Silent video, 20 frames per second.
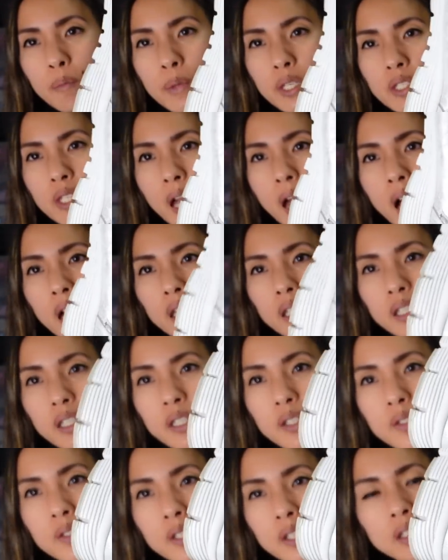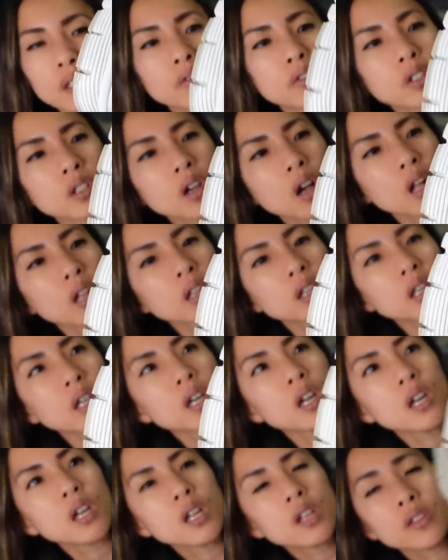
of metallic-y silver color.